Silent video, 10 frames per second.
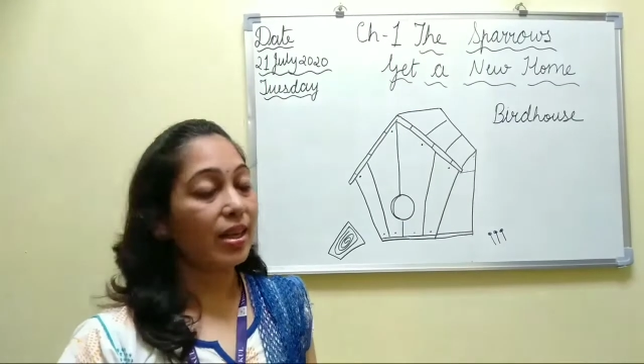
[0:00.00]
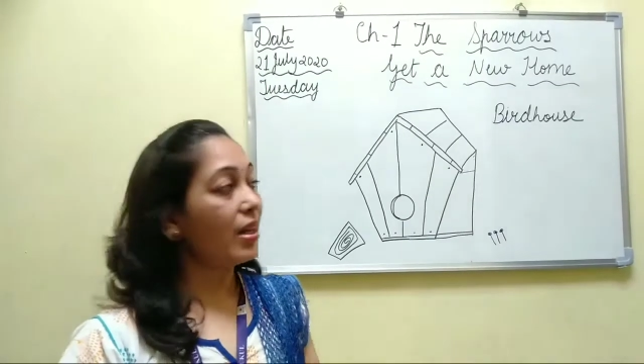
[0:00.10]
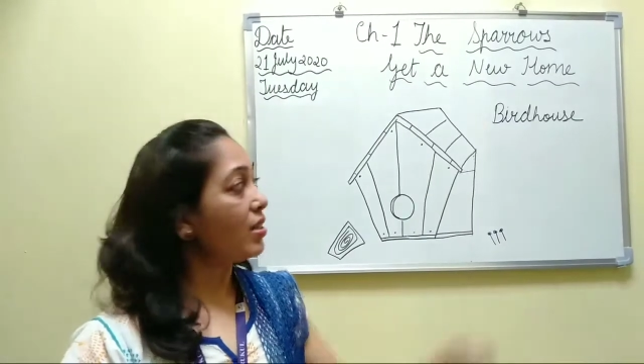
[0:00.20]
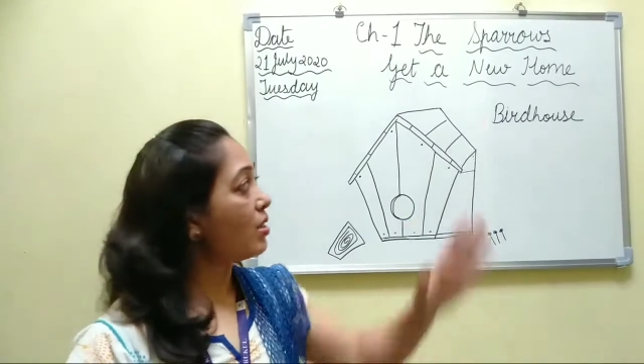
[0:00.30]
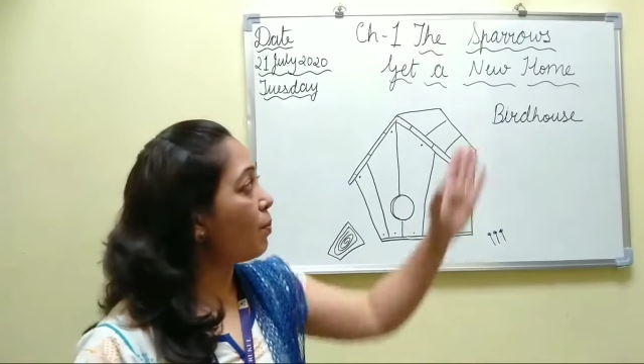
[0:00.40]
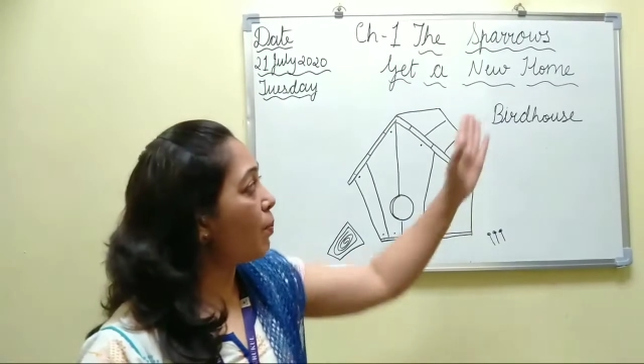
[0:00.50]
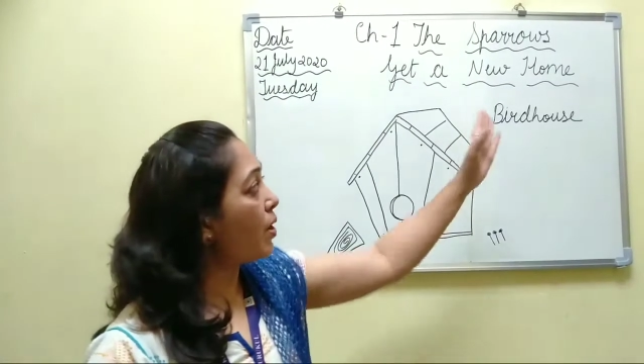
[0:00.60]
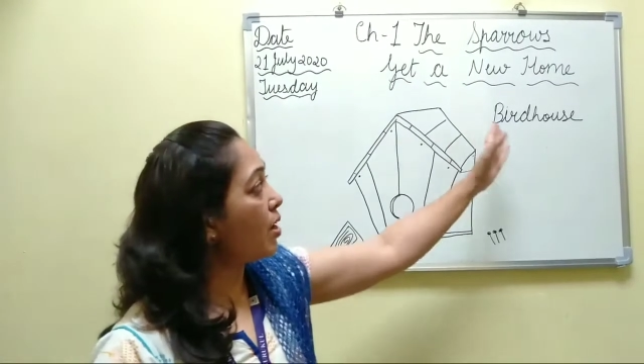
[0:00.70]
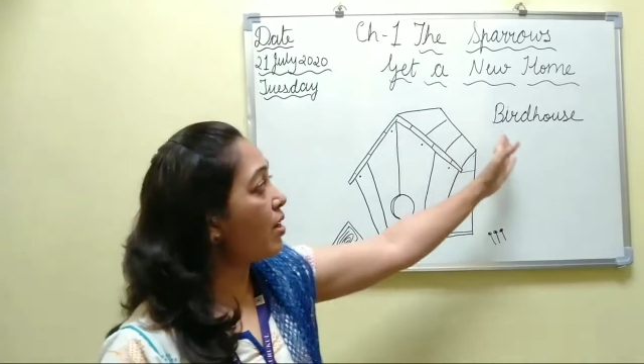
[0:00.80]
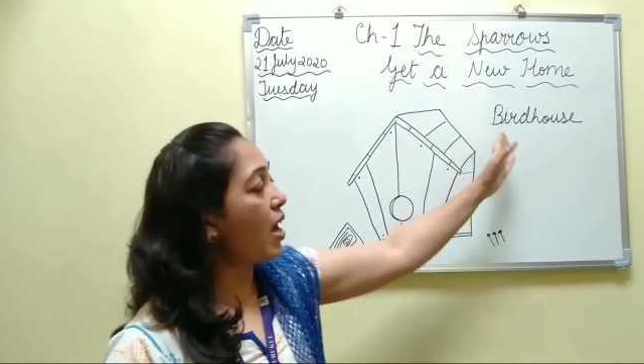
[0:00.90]
it's a
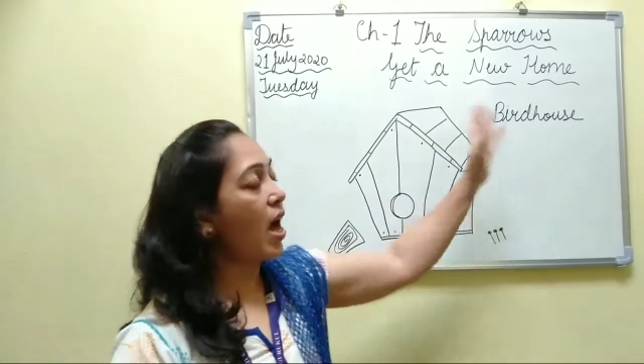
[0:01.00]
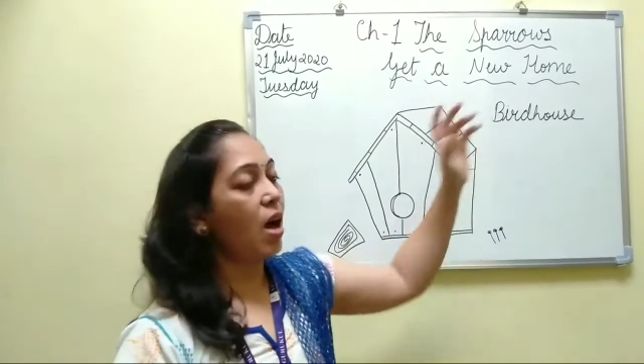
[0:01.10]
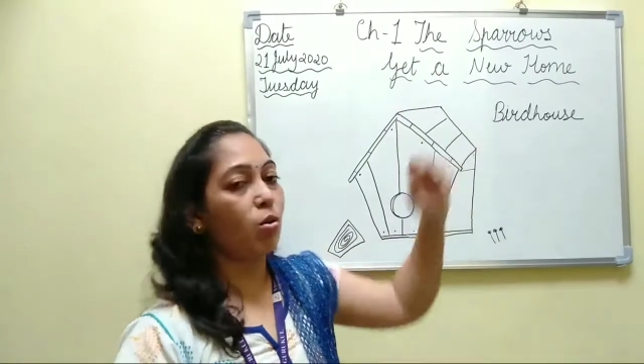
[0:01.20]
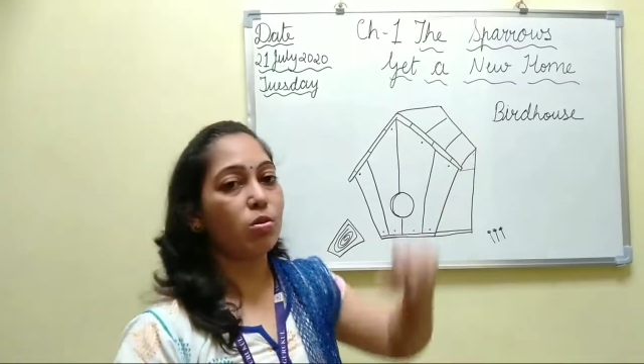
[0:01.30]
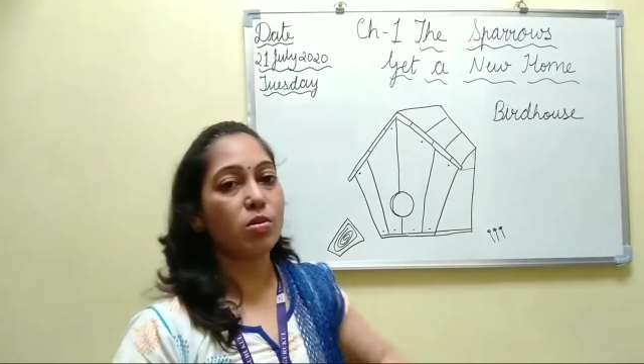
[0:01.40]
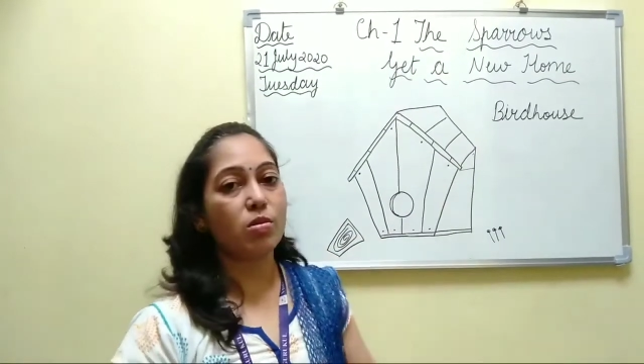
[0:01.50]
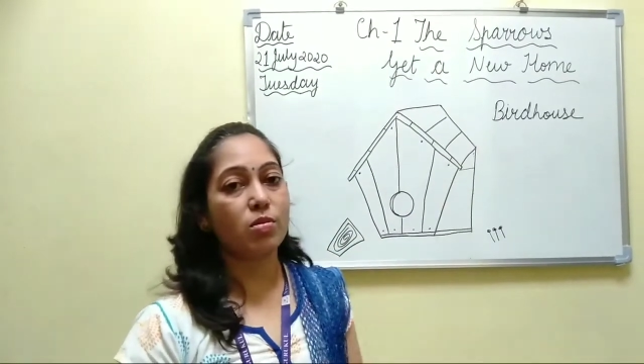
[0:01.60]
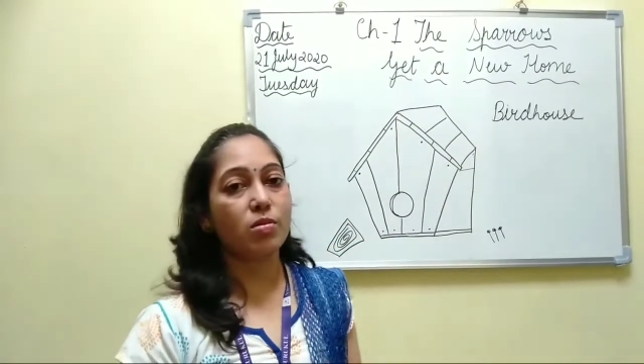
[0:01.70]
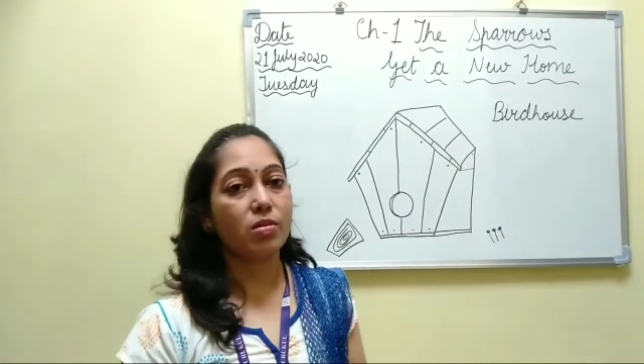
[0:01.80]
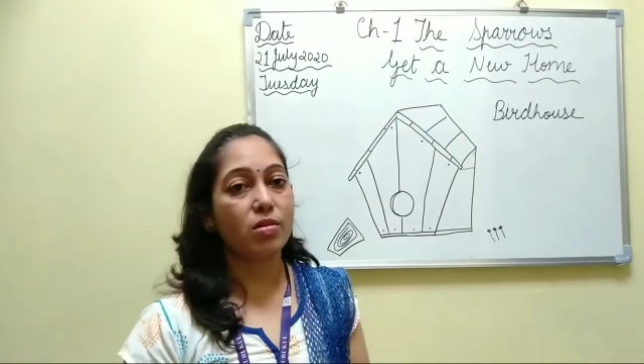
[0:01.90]
birdhouse
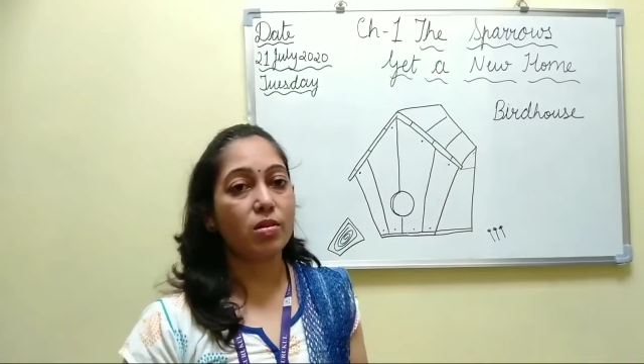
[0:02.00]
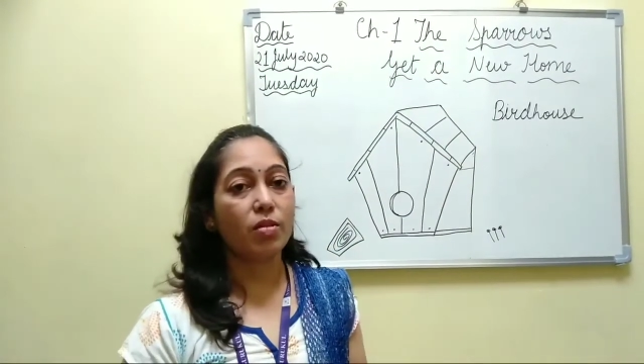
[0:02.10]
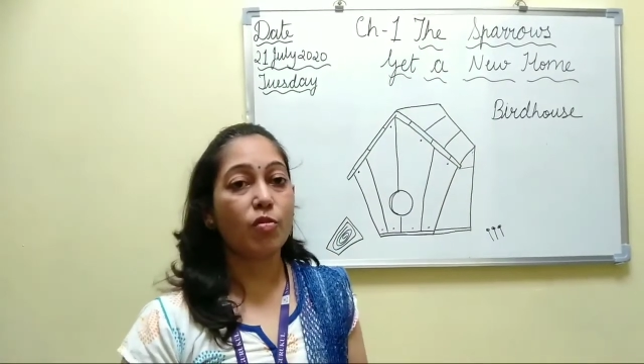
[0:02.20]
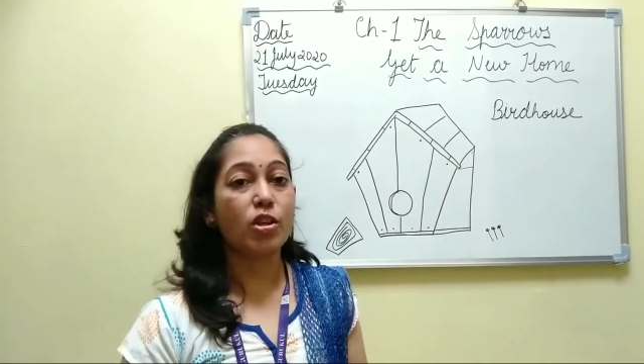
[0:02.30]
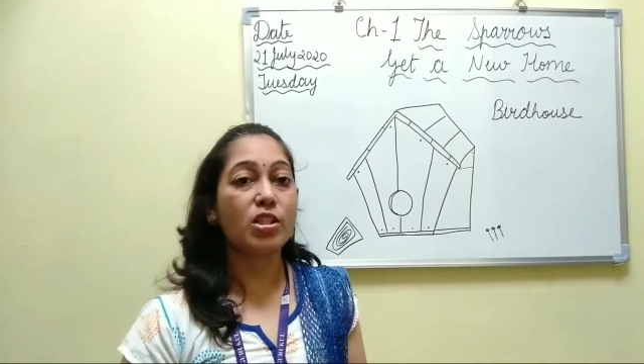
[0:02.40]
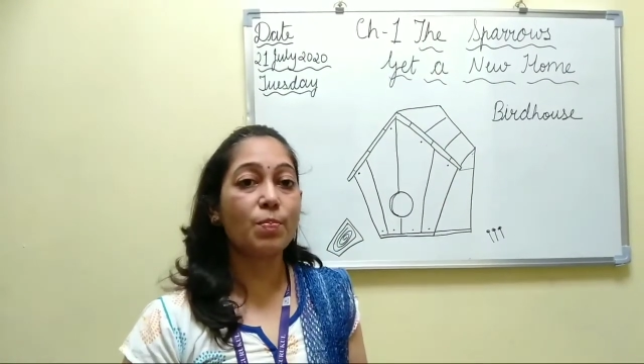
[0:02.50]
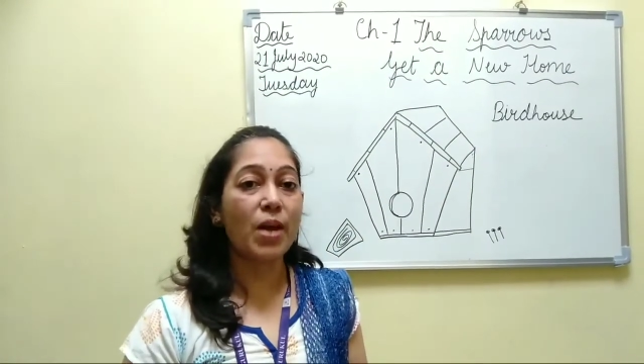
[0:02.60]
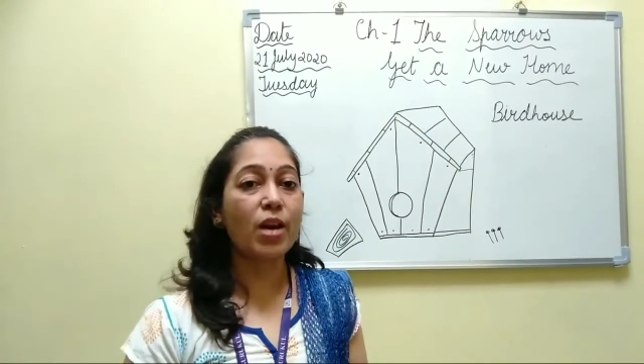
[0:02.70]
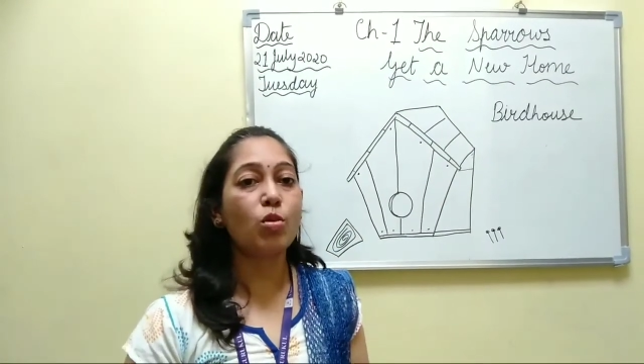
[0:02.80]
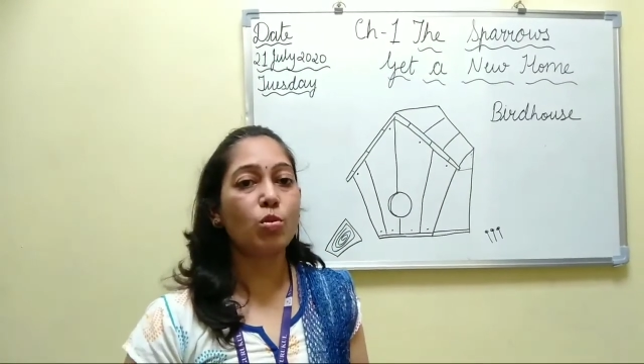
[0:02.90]
for
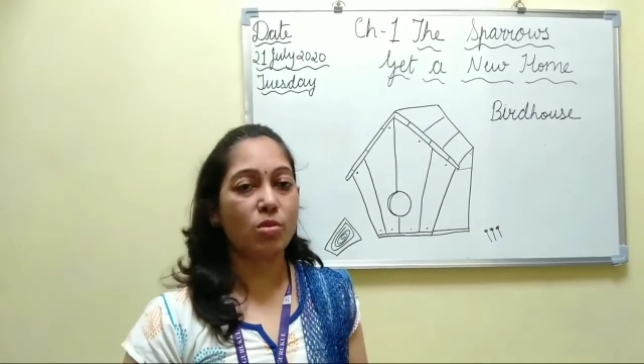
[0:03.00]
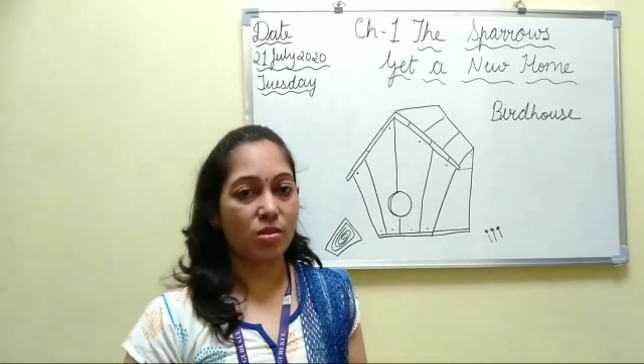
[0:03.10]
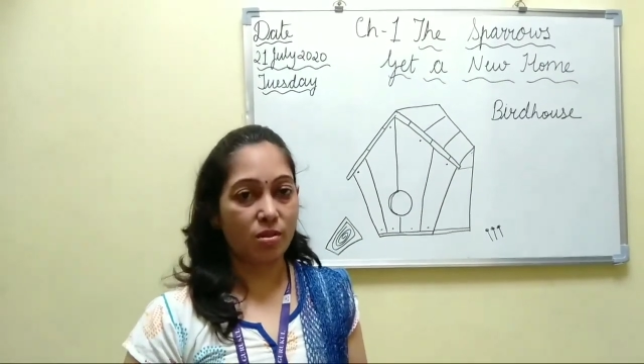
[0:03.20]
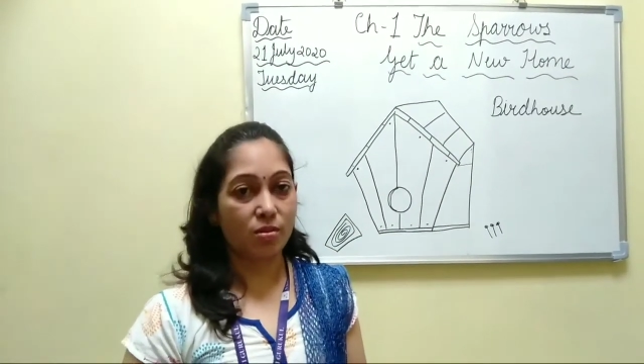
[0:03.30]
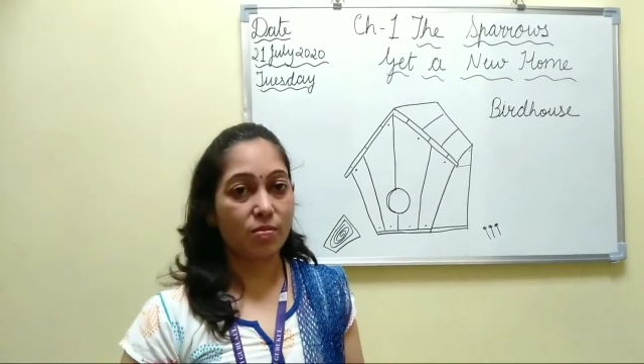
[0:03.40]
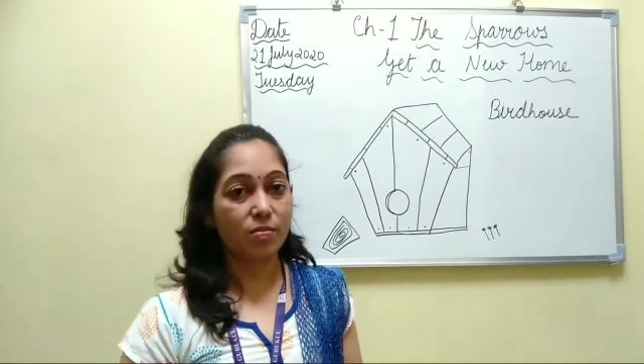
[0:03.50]
sparrows.